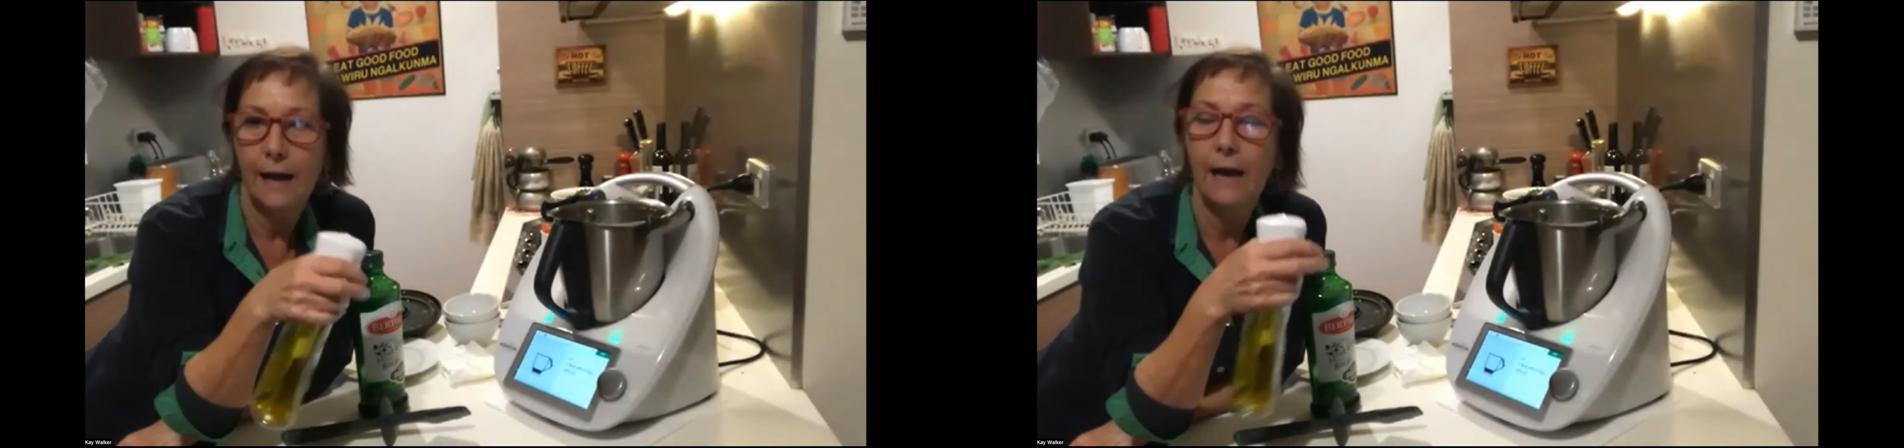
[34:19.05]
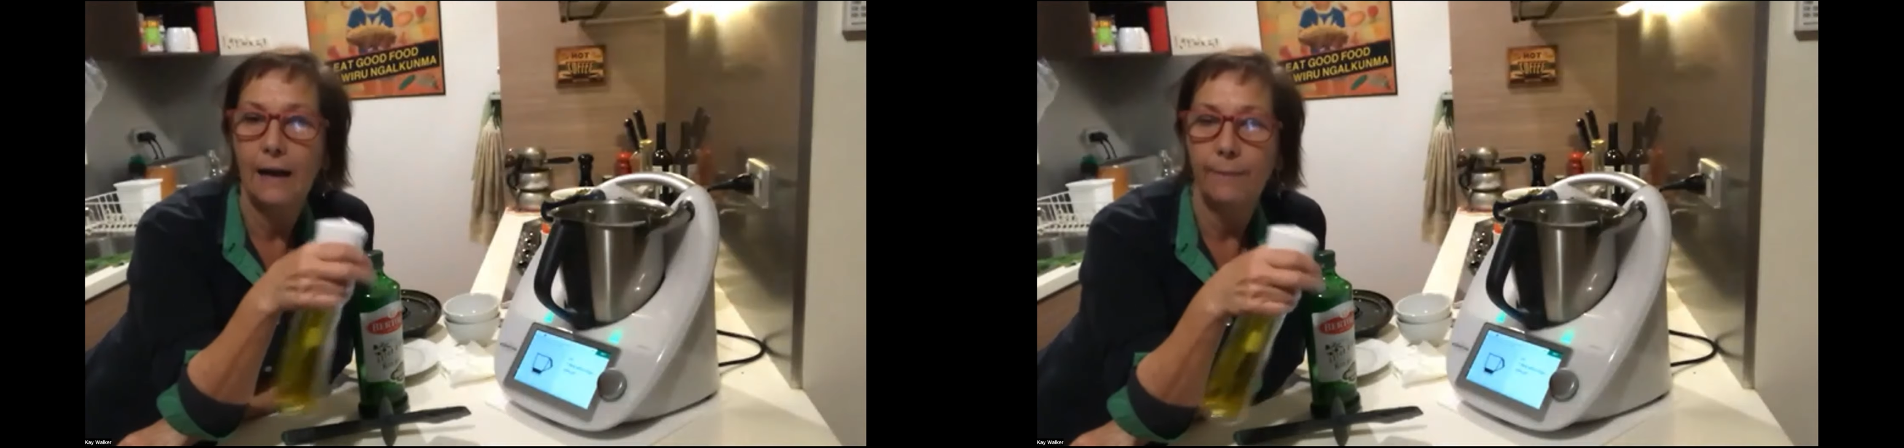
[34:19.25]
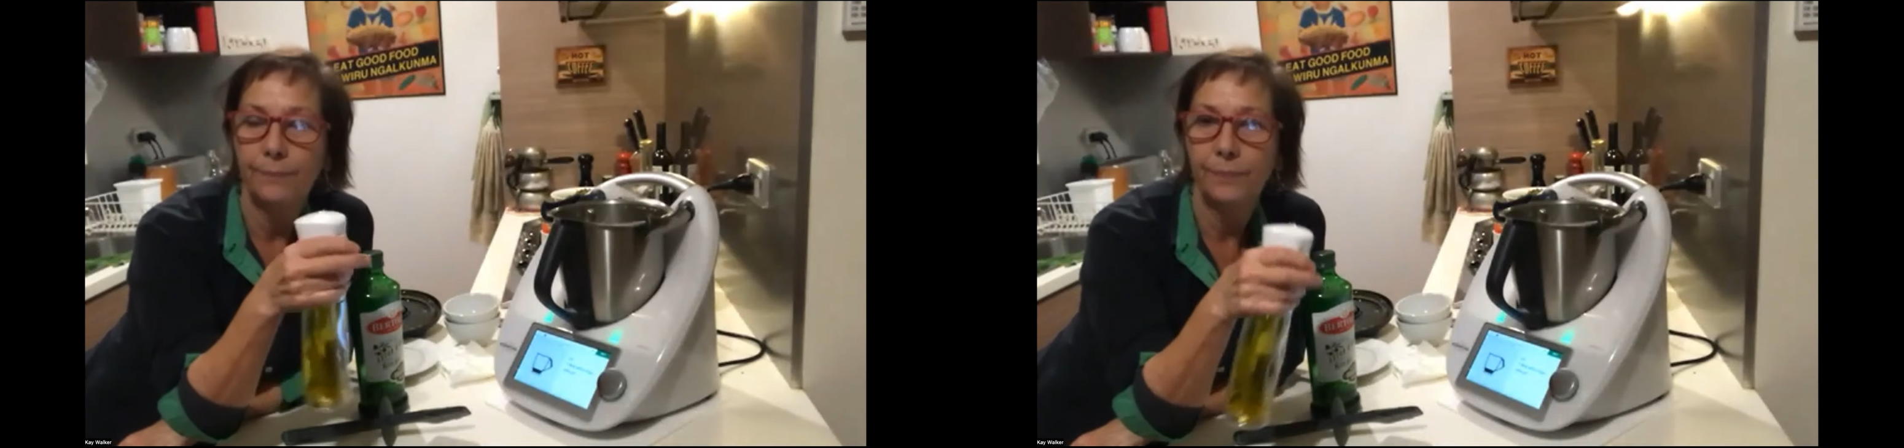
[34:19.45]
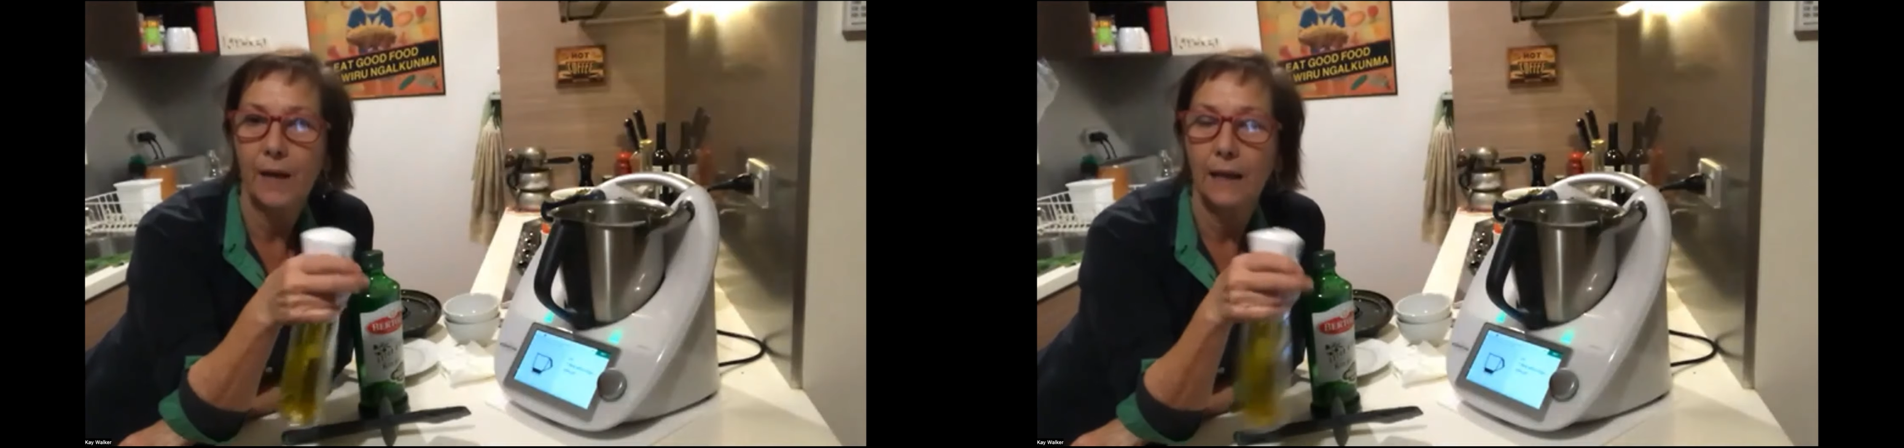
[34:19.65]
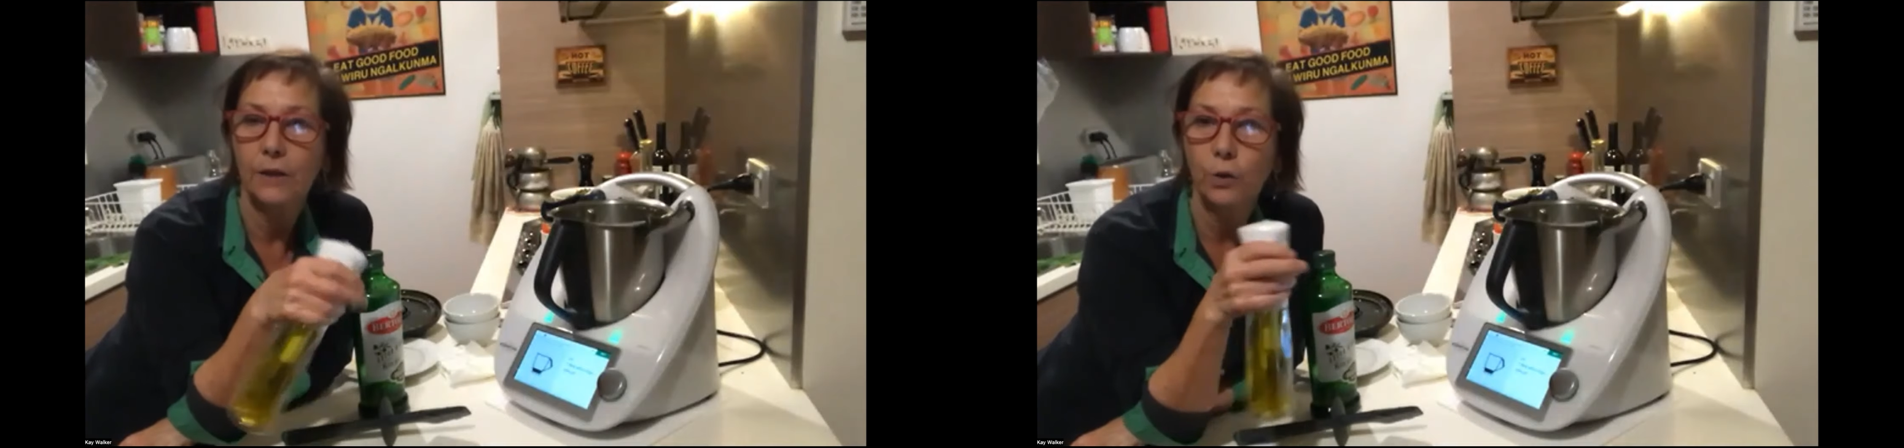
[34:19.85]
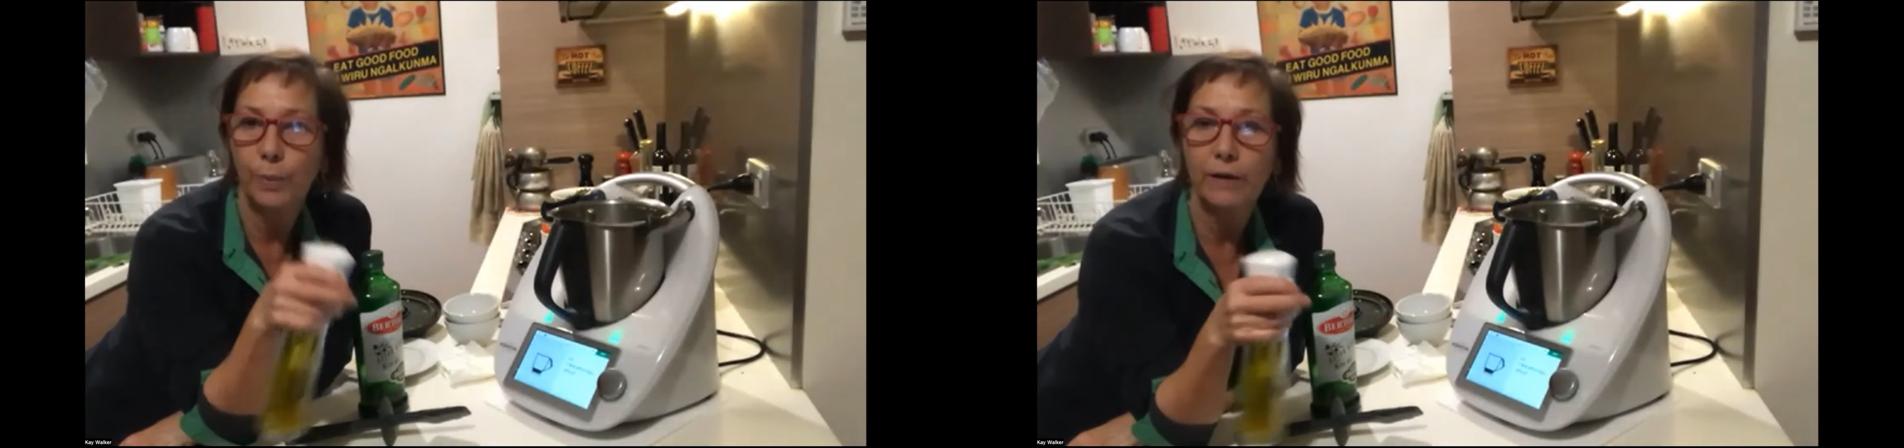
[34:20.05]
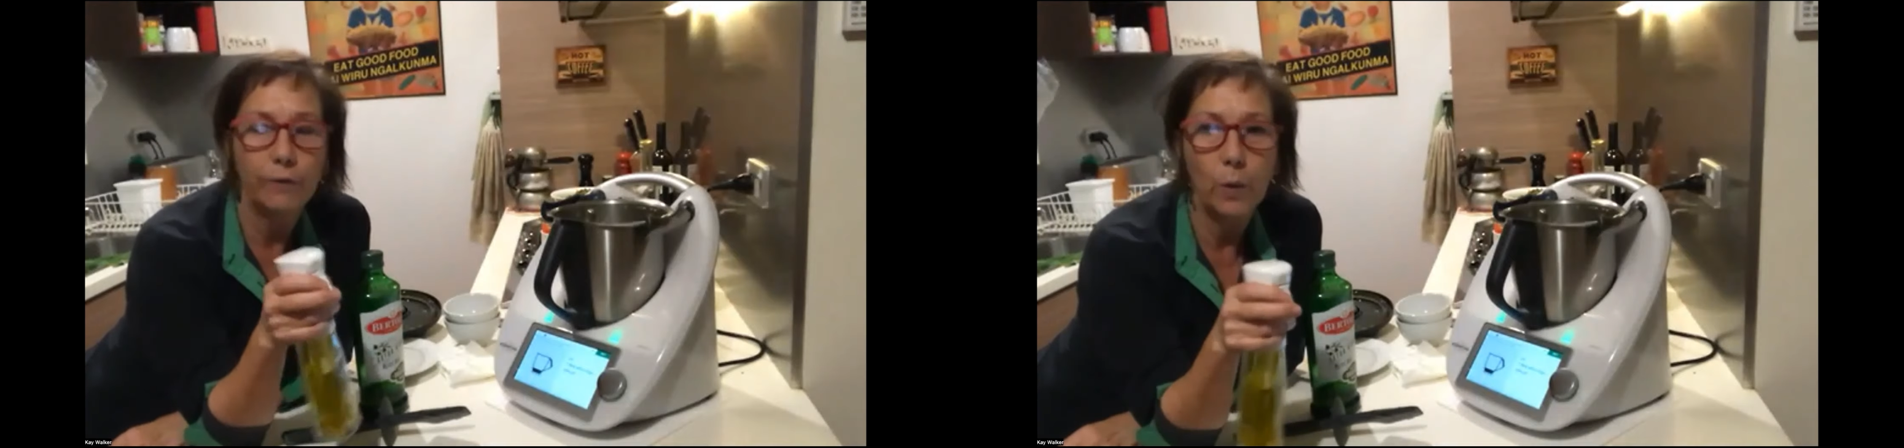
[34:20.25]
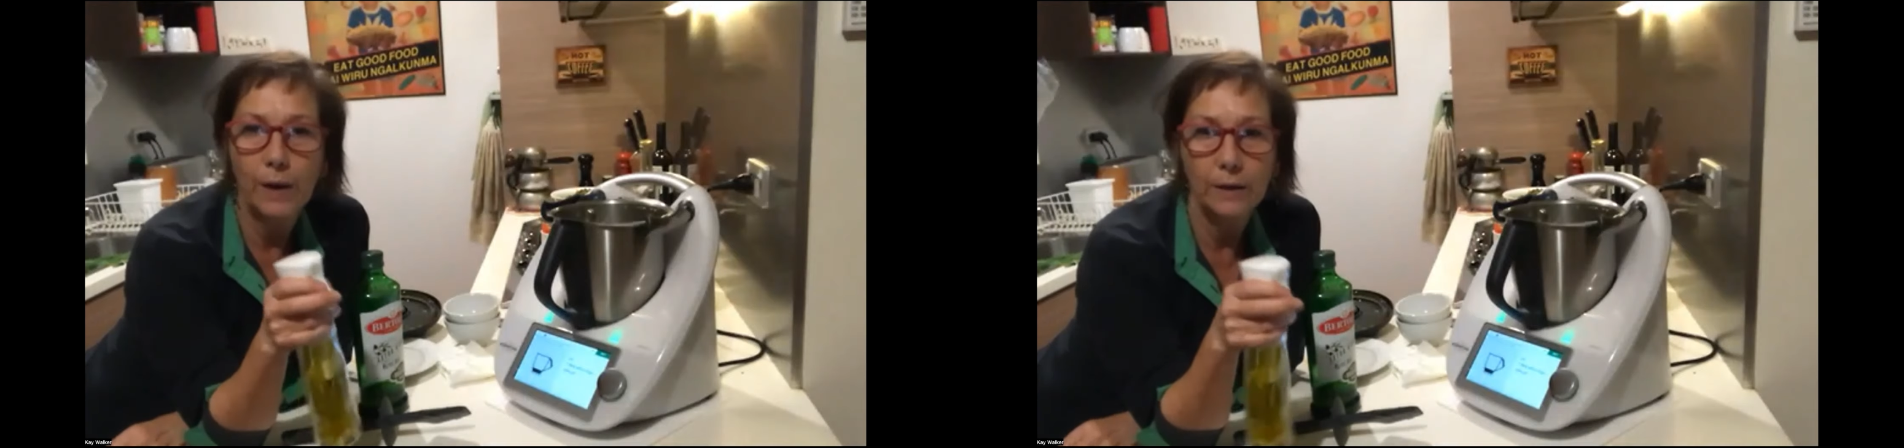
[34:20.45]
a little bit
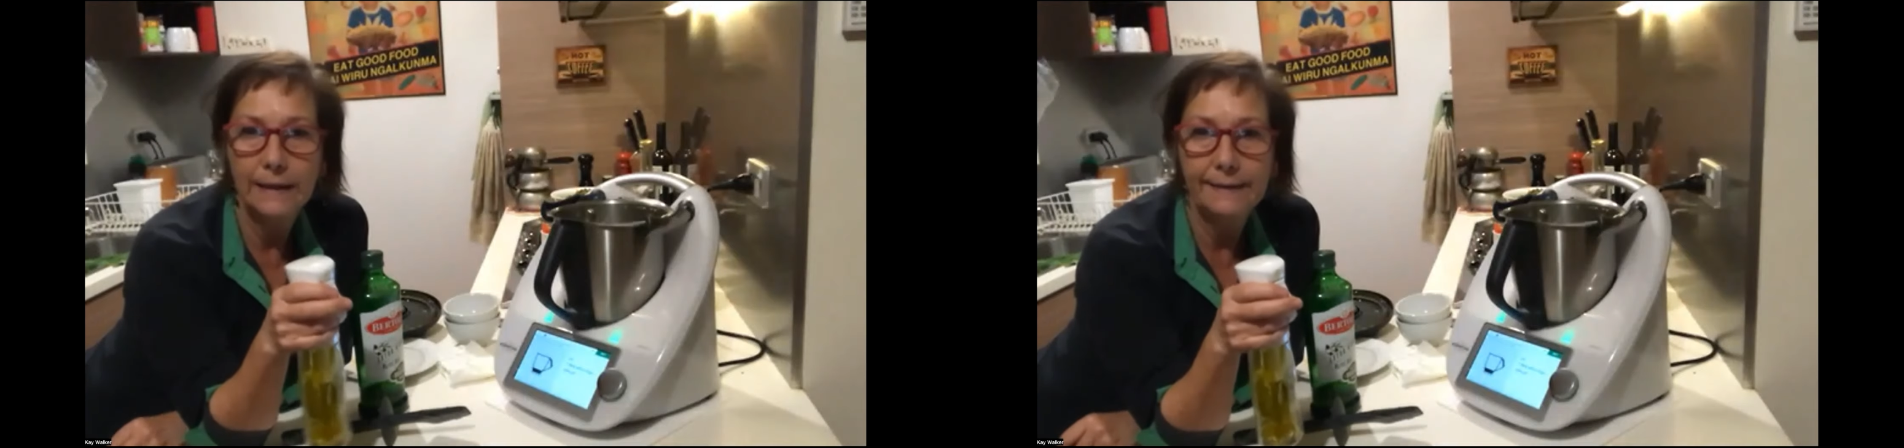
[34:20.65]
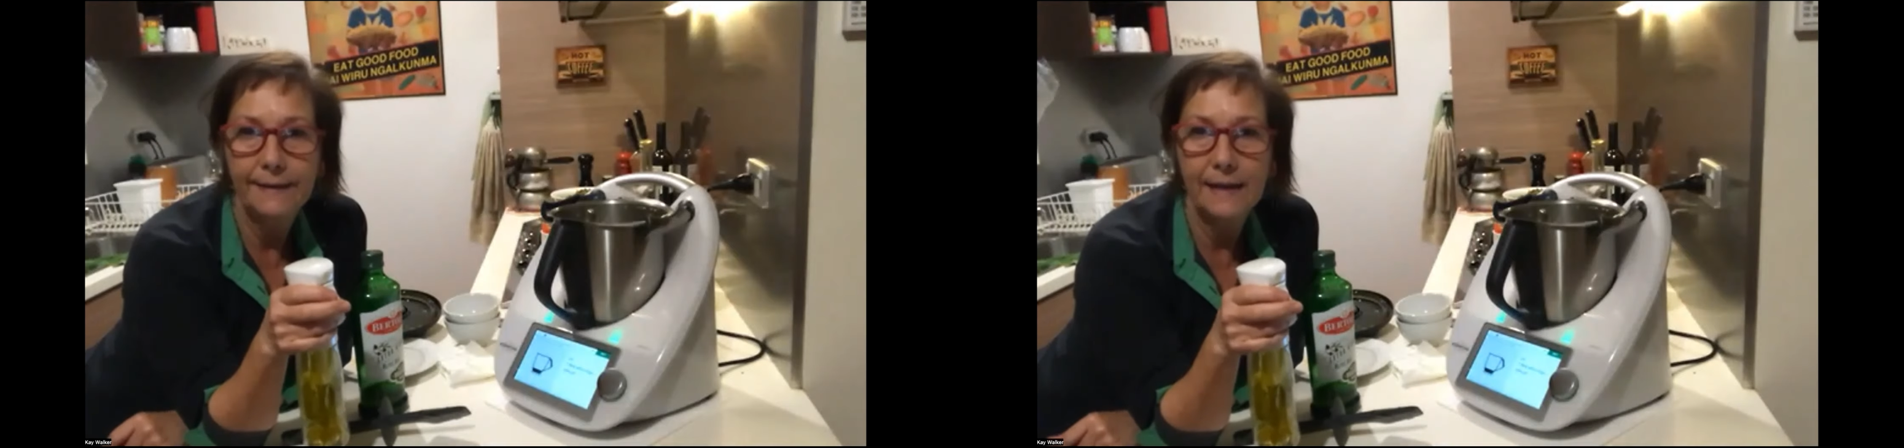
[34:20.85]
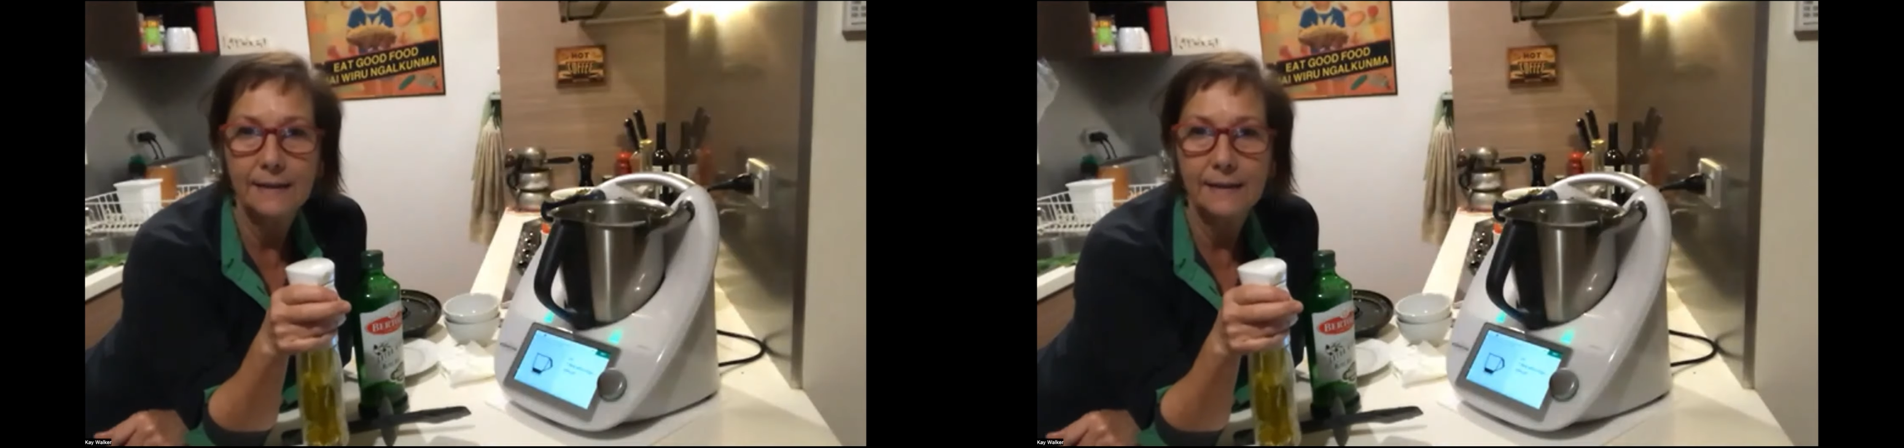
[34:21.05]
of oil in there.